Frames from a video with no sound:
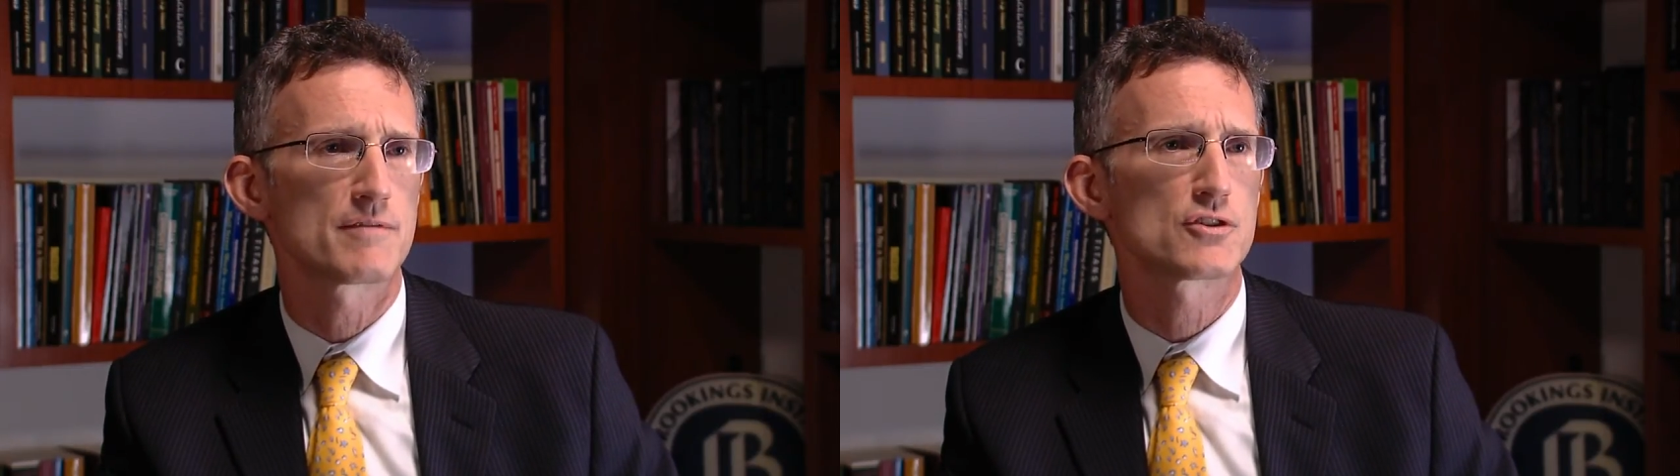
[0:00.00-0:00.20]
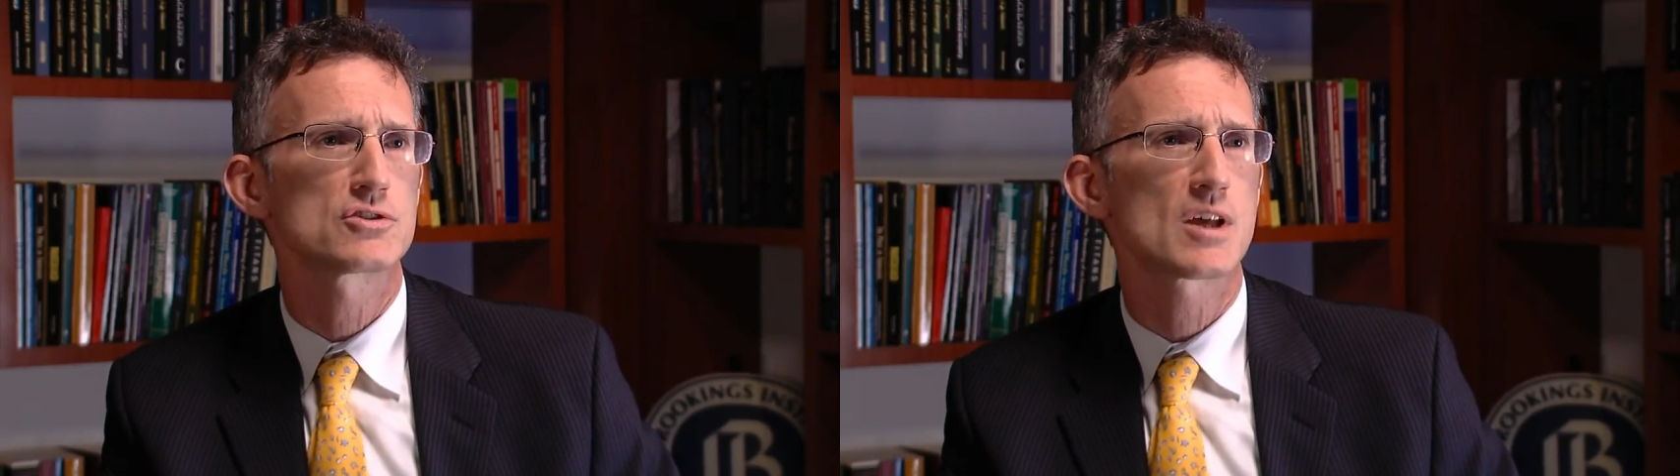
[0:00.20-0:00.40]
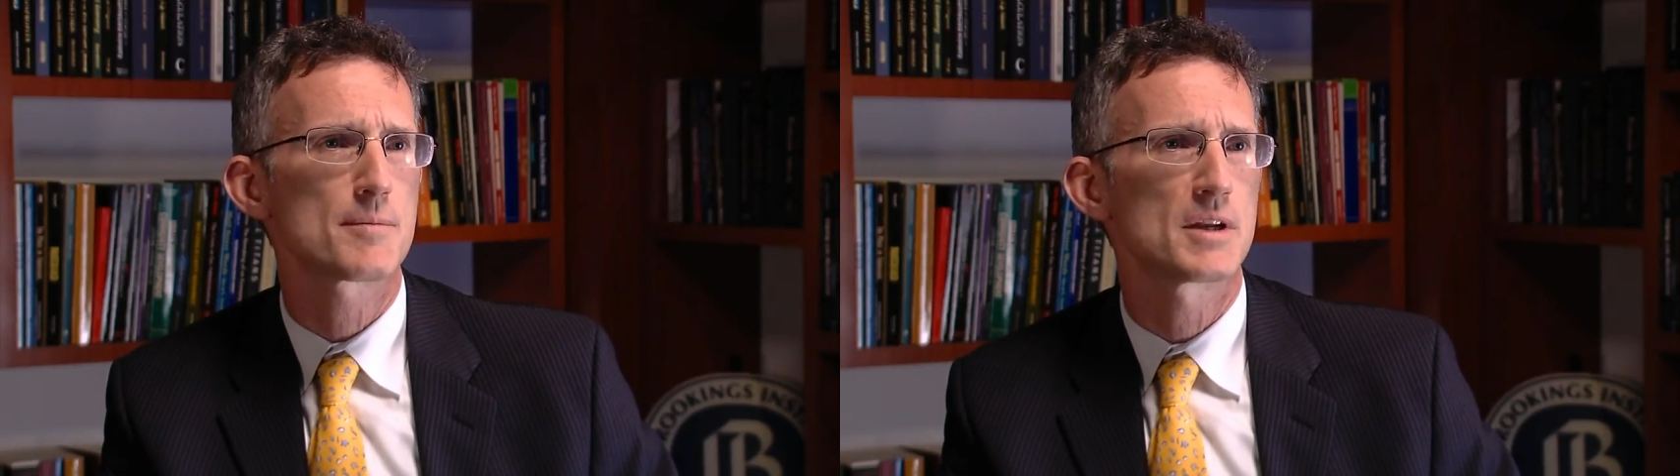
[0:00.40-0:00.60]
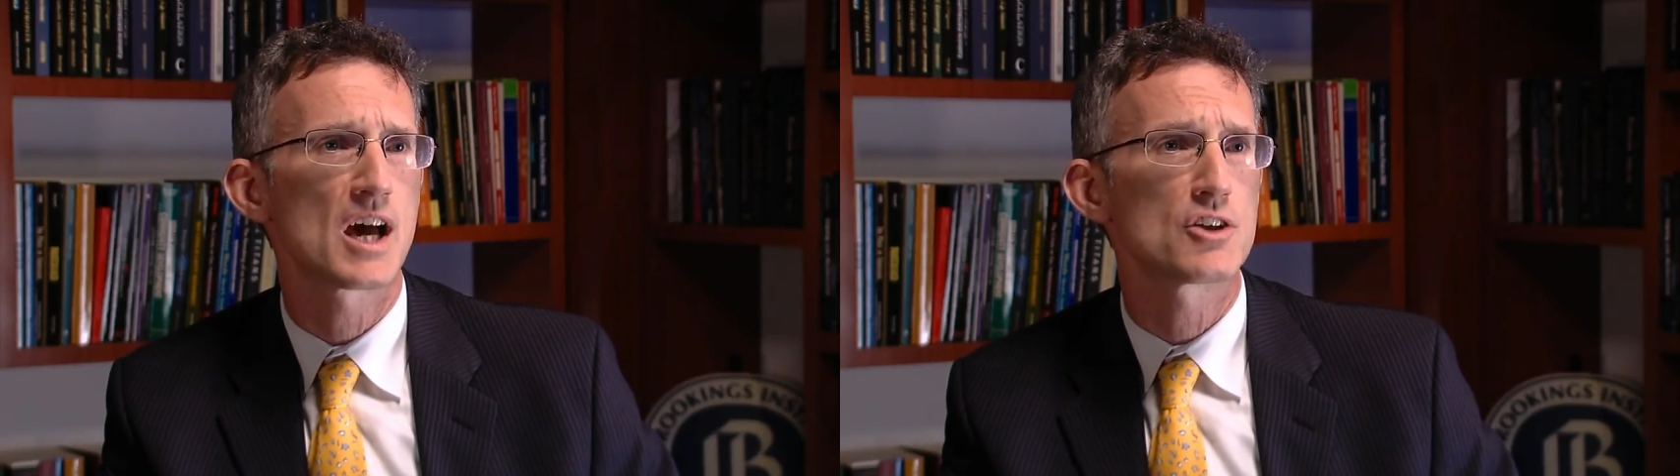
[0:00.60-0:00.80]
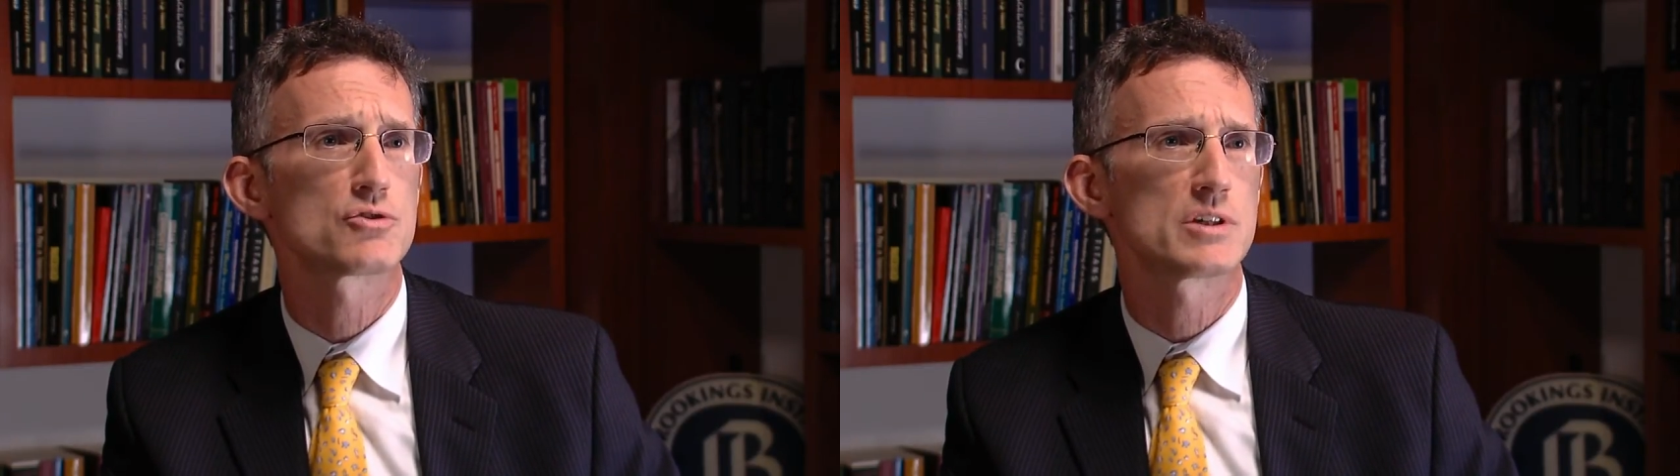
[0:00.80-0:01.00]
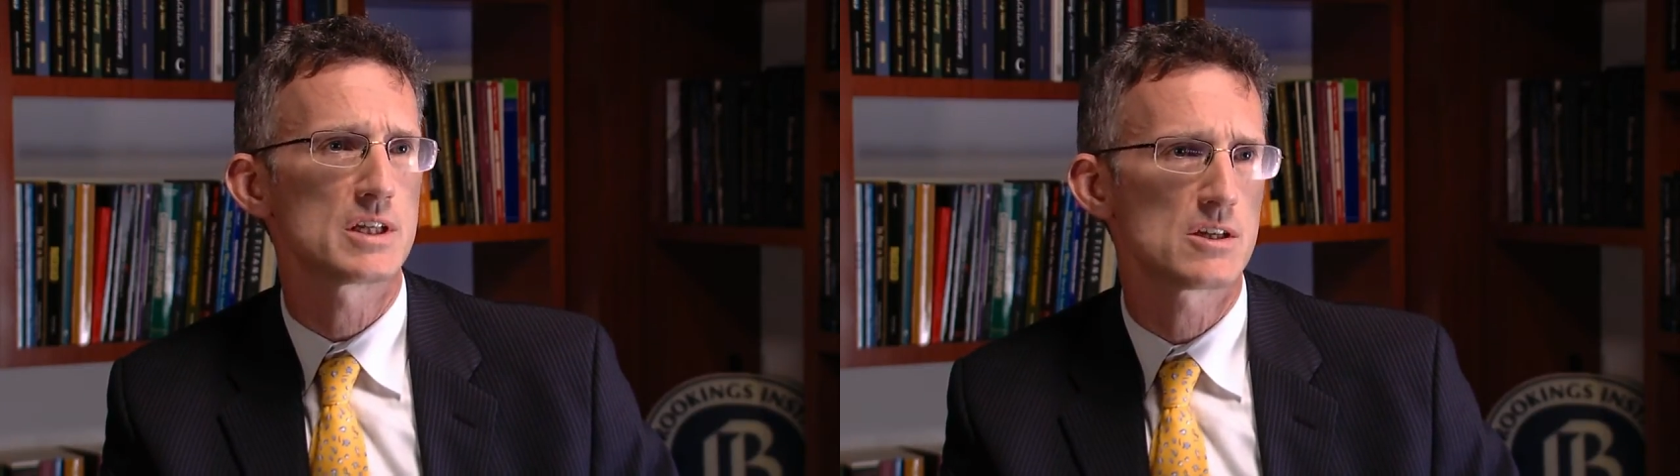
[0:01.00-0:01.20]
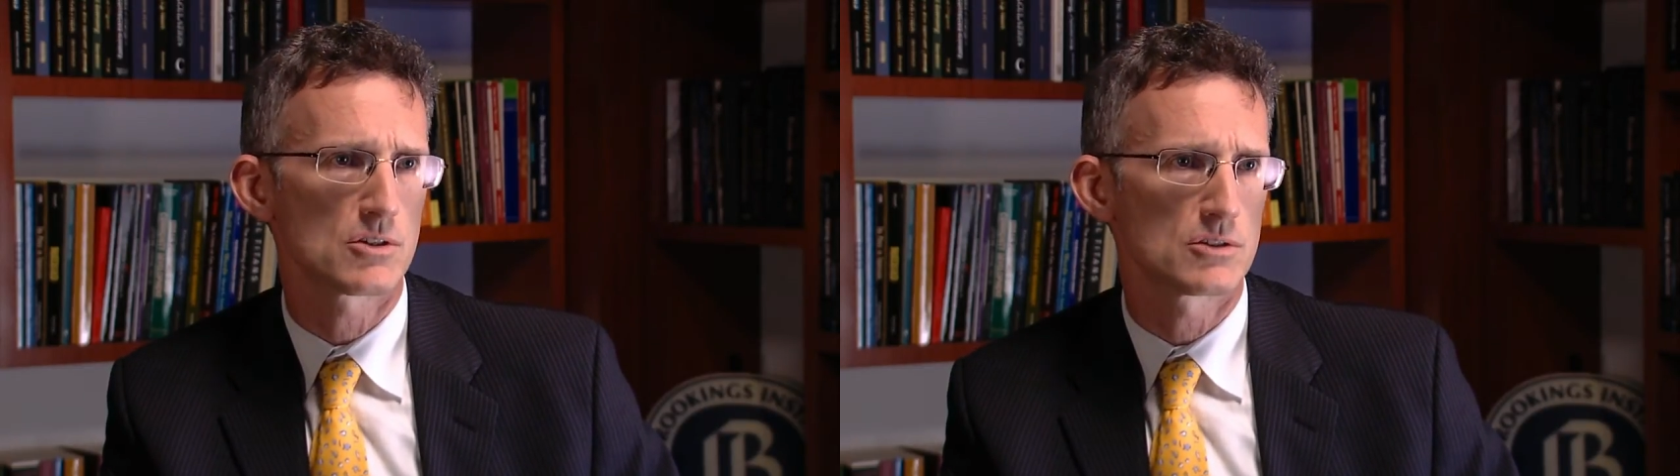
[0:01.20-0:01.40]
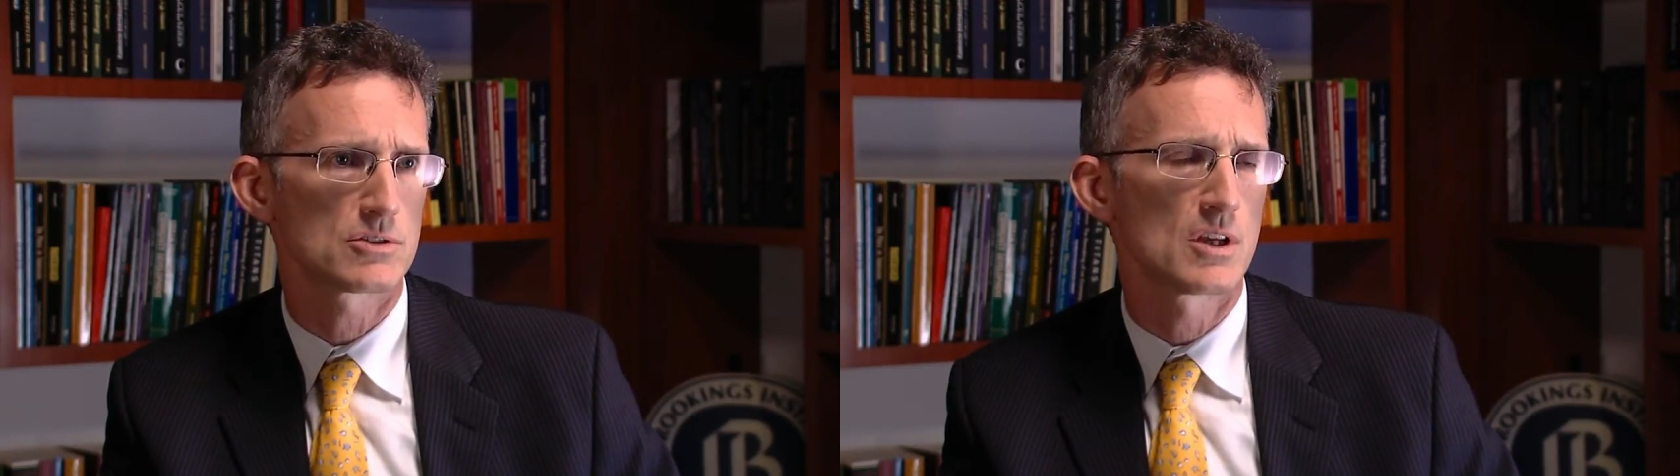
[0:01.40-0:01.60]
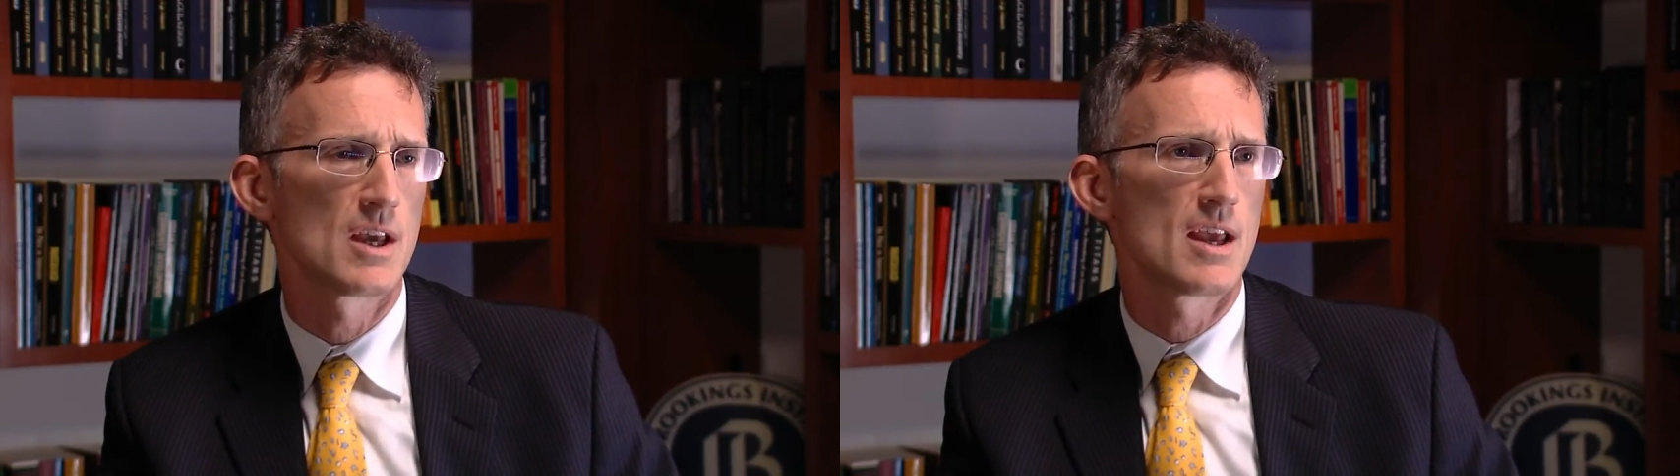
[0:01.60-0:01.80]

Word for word: uh, first time in 100 years.